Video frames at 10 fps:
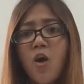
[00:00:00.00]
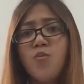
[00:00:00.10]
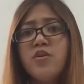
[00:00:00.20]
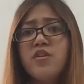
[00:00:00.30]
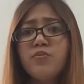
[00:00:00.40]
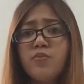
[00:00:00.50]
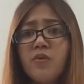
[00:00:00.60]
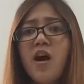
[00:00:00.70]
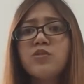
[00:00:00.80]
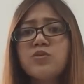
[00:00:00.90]
We need
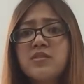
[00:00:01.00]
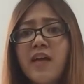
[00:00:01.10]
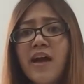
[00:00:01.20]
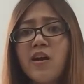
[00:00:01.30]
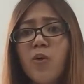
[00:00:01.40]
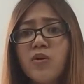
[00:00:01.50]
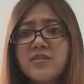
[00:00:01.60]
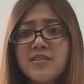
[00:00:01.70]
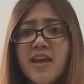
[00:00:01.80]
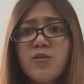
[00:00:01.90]
wrong to start our
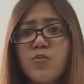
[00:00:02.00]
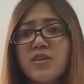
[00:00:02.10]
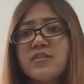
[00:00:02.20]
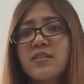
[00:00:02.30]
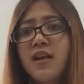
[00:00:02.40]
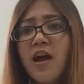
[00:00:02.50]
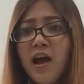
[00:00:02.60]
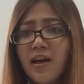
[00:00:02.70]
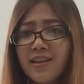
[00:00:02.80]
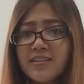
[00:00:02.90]
journey with
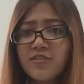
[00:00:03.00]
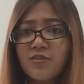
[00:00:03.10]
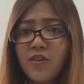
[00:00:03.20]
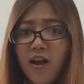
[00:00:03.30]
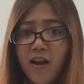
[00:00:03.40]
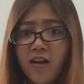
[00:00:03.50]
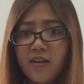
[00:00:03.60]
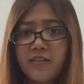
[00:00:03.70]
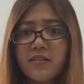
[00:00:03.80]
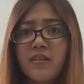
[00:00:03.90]
listen earn.